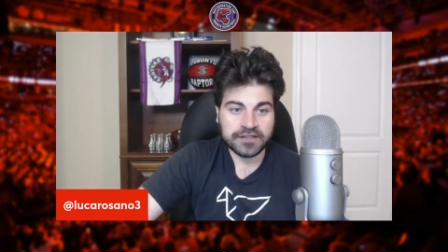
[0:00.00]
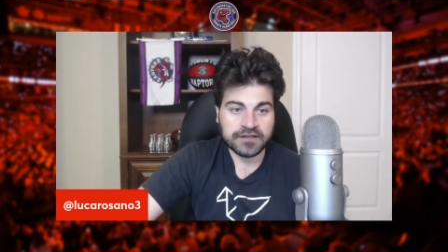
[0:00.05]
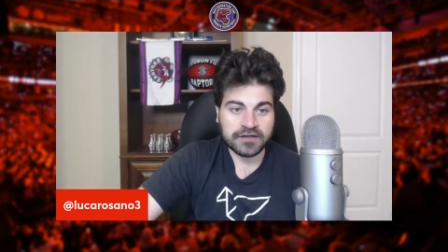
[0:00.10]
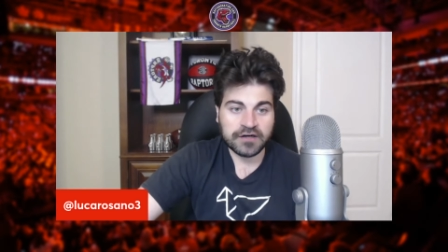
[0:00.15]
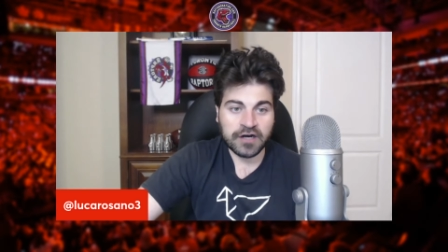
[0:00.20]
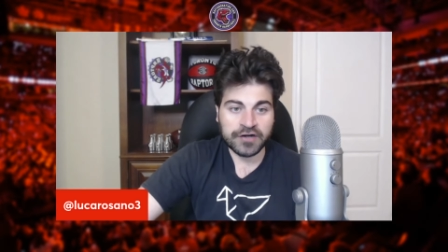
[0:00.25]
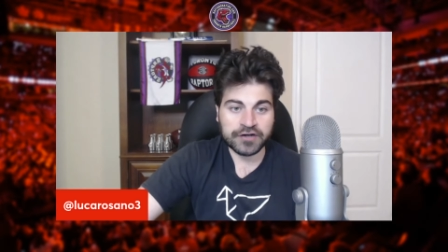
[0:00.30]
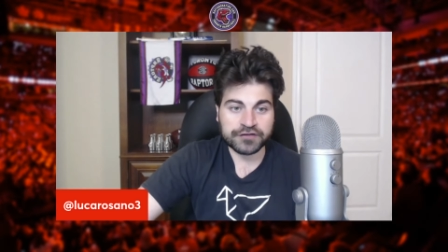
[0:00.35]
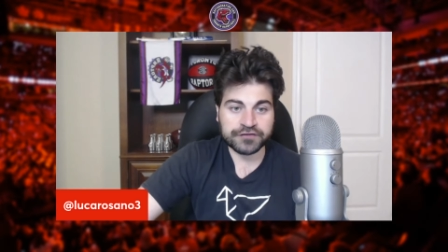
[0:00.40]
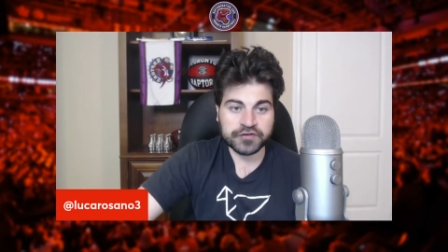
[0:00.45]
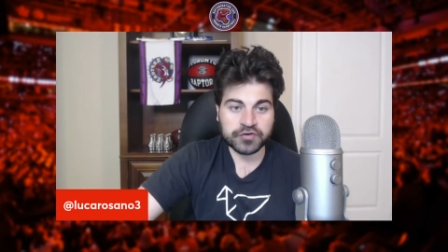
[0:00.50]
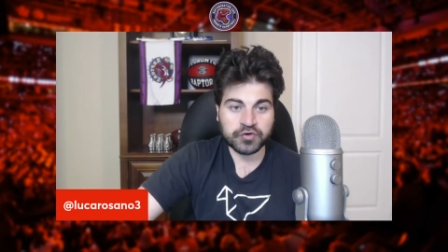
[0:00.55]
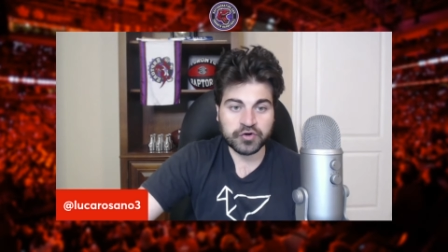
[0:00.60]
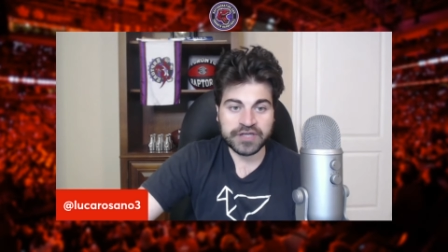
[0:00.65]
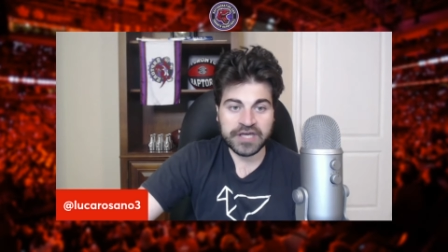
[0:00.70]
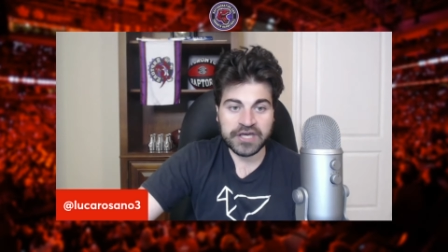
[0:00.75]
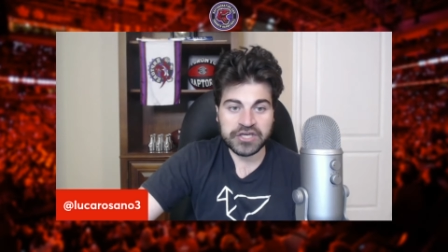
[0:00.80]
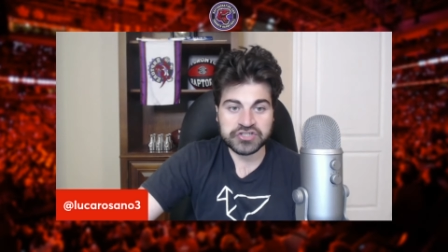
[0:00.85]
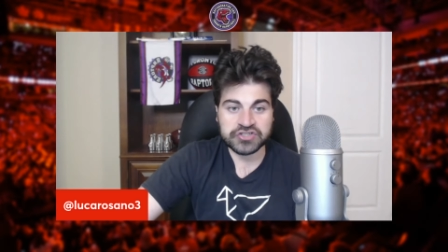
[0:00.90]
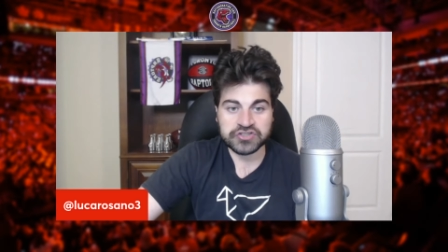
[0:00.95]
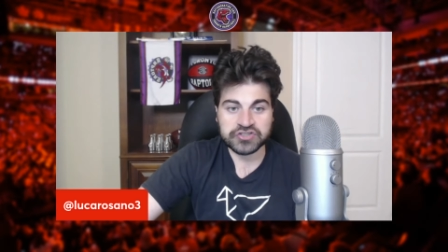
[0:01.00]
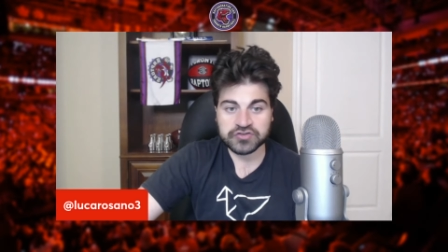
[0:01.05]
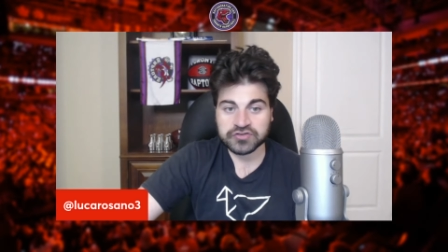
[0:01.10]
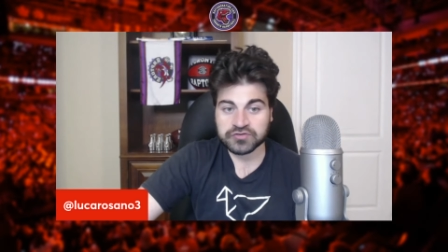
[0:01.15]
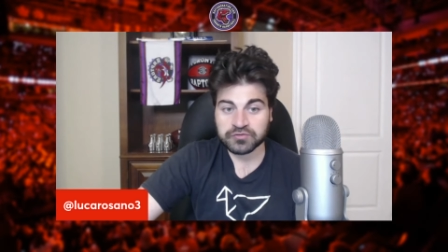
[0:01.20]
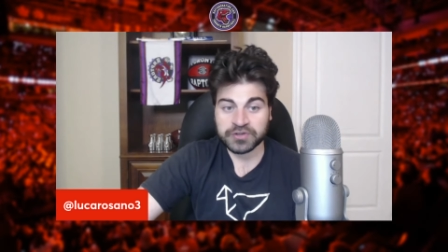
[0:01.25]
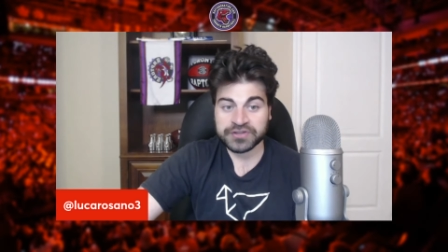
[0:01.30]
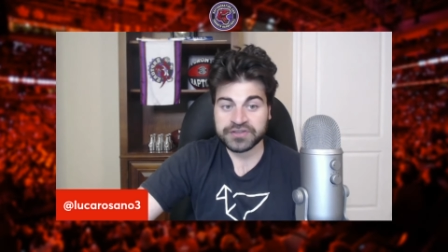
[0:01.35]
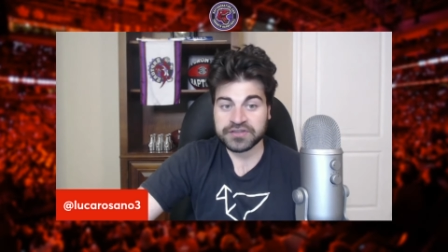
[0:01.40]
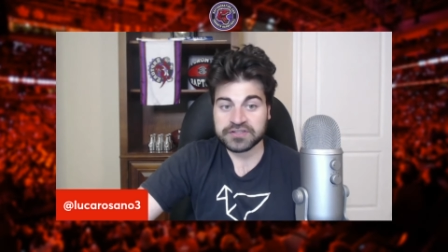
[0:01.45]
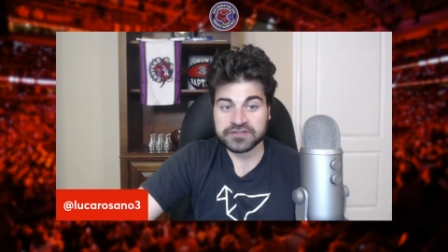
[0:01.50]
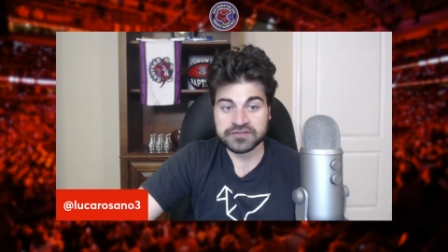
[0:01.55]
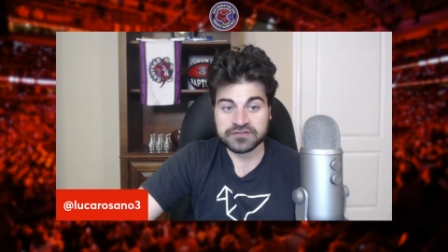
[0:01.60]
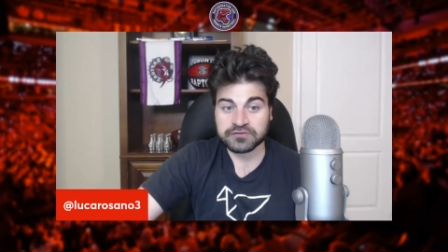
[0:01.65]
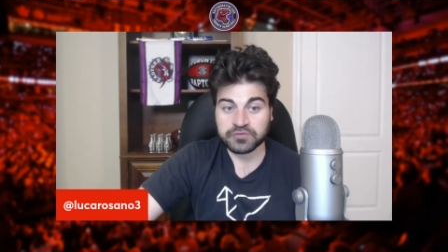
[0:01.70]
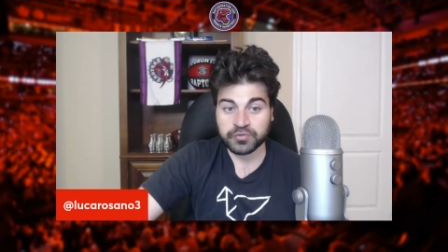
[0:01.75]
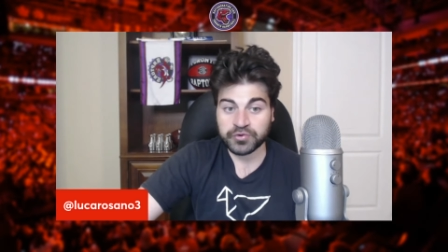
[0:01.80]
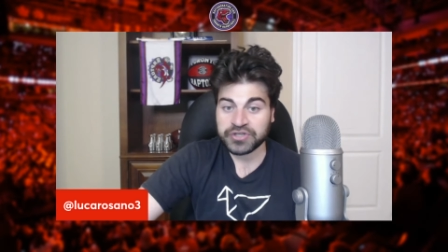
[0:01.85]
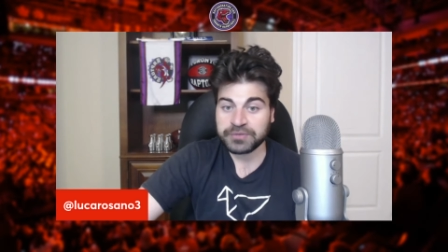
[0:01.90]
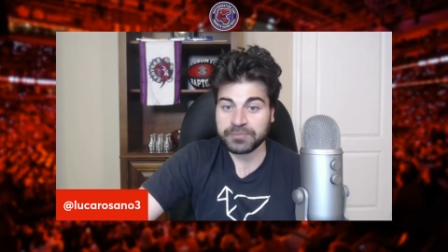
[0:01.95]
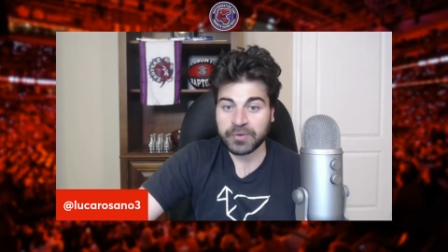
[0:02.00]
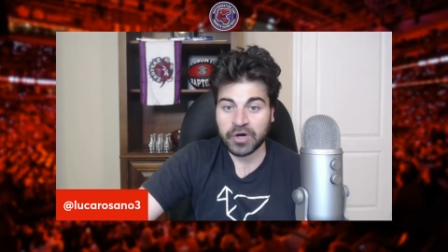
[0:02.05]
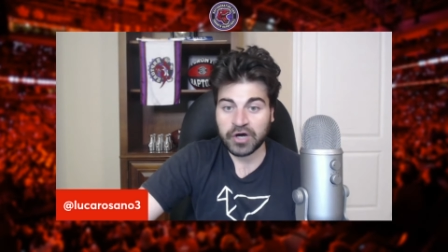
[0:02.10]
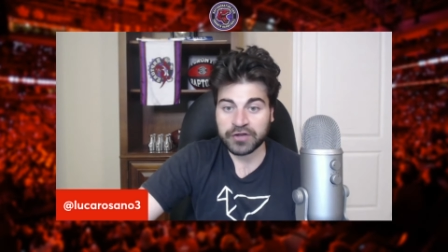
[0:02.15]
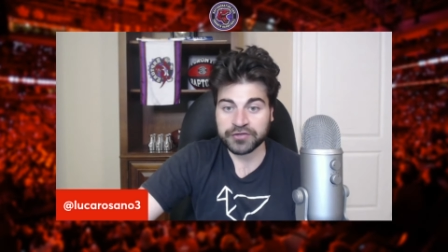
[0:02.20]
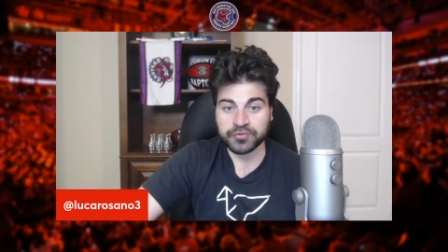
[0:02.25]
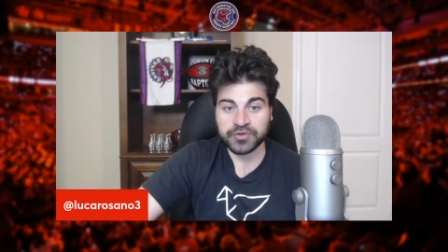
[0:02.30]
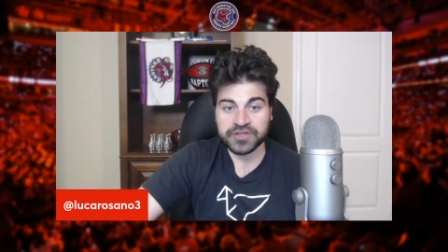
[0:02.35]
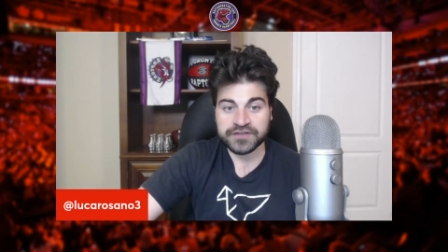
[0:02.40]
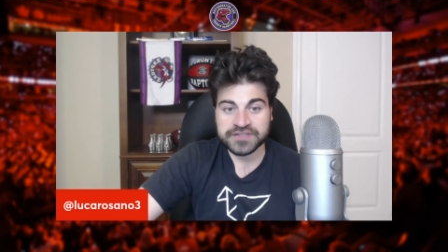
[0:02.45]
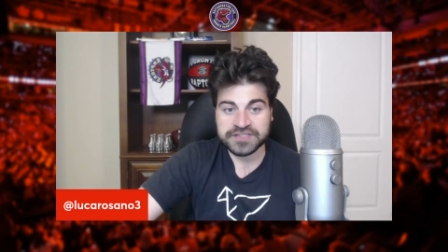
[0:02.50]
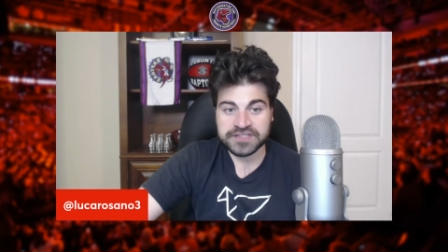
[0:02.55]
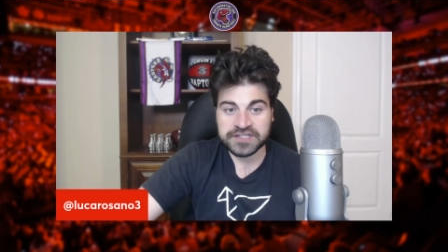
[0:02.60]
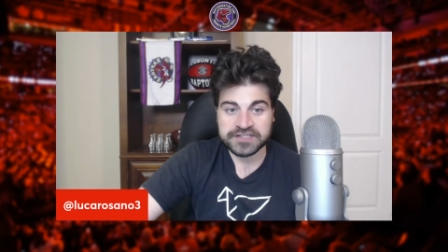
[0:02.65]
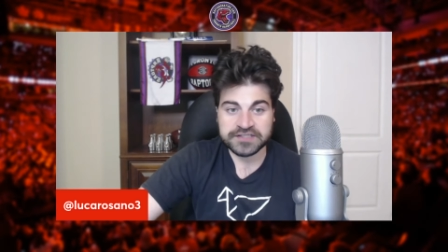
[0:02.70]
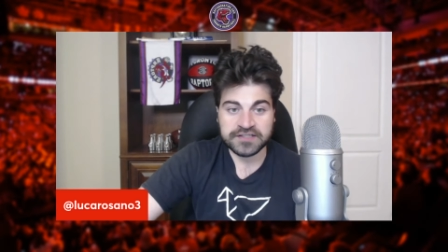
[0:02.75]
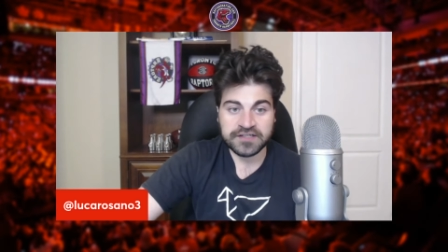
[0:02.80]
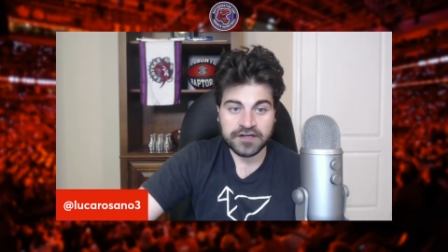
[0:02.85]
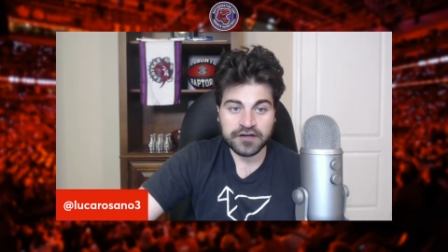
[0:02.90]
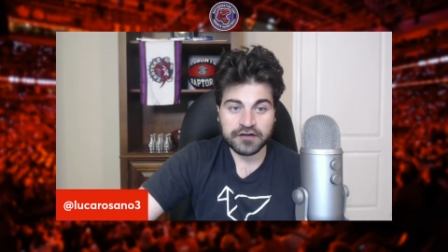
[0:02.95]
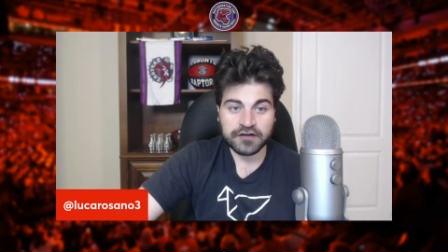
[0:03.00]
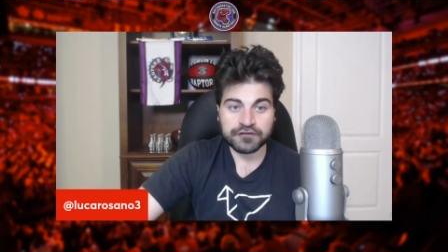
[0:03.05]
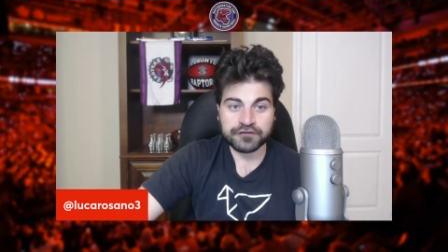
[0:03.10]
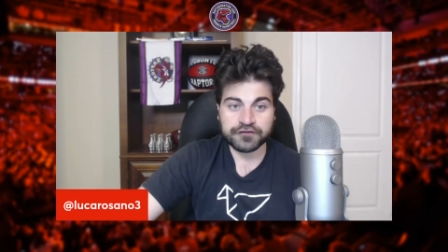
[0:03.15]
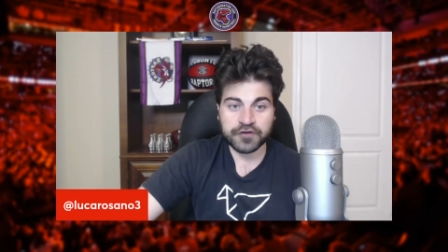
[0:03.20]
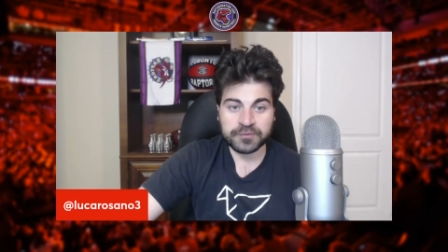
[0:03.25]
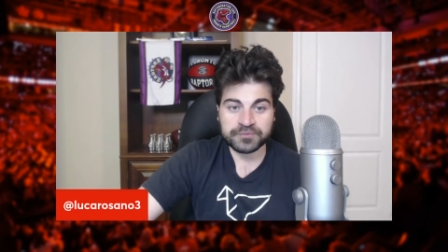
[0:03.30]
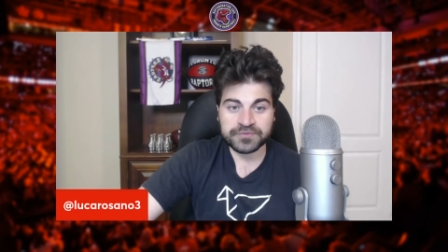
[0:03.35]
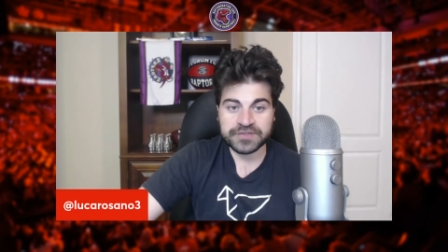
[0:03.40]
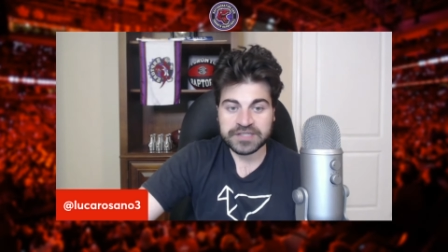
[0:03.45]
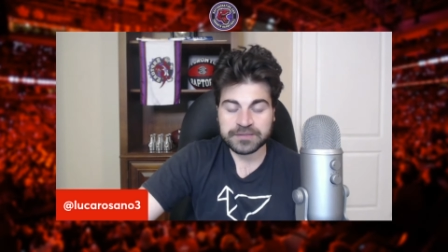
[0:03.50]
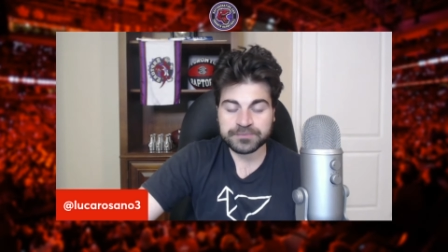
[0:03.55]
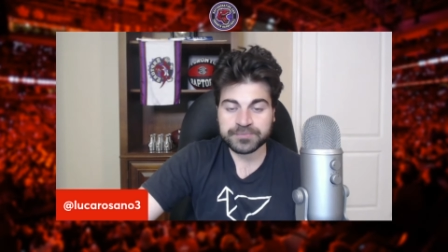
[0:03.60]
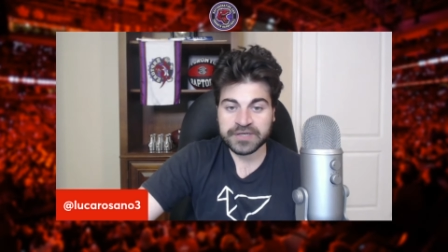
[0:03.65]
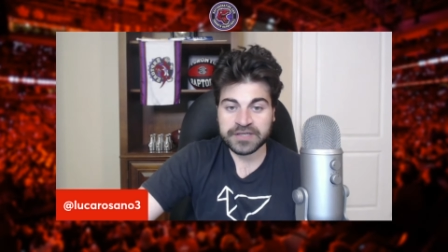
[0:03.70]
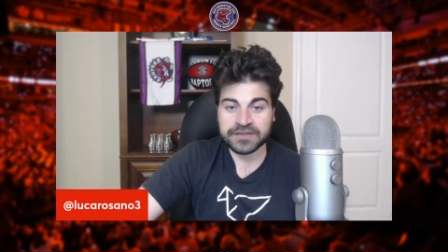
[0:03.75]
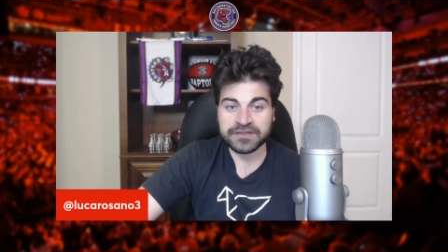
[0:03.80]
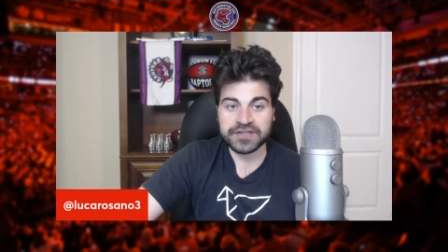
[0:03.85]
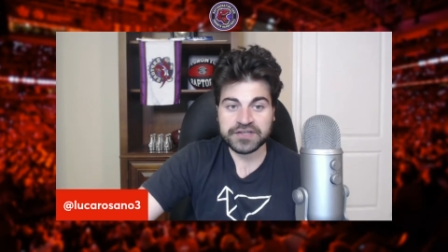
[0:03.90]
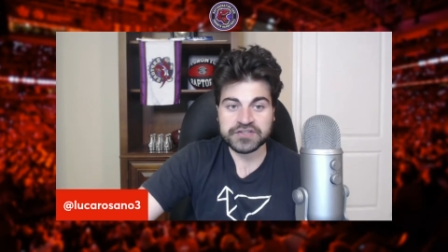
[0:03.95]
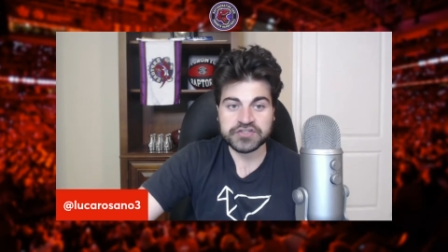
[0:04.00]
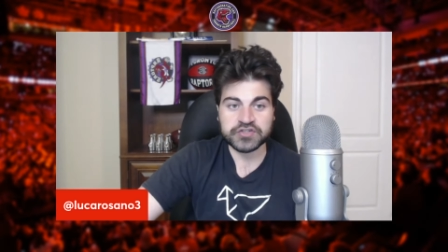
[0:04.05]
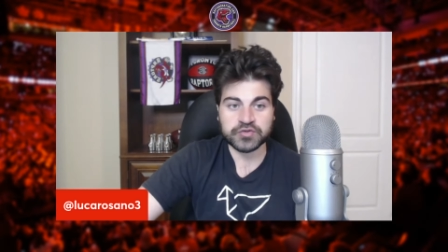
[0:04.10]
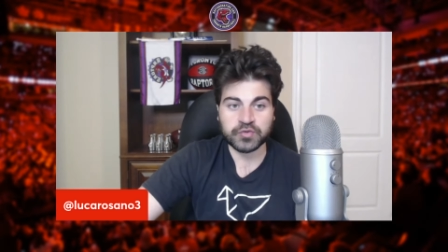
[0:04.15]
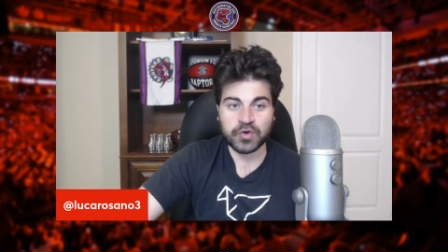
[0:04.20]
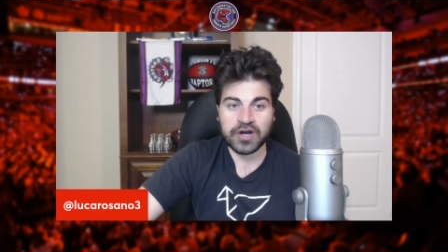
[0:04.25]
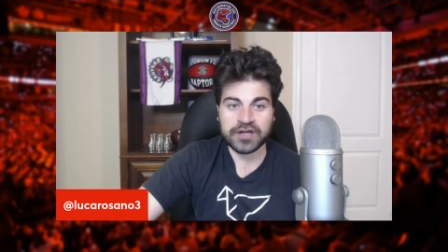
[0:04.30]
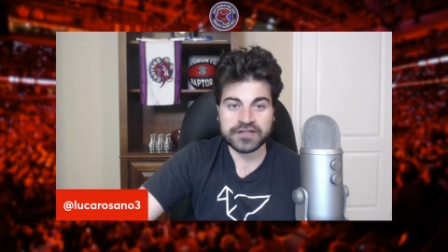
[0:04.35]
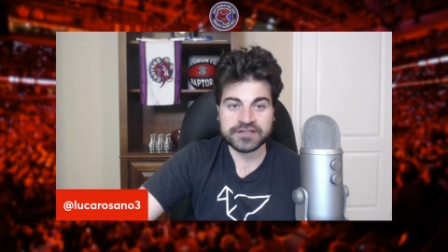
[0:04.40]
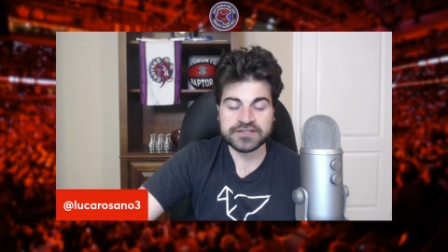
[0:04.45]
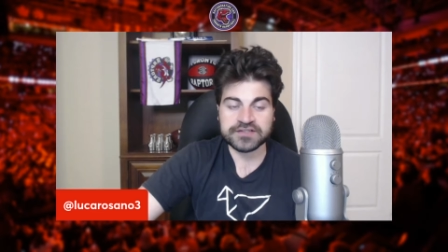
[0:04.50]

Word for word: on a few occasions with his three ball, three of six from deep in this one.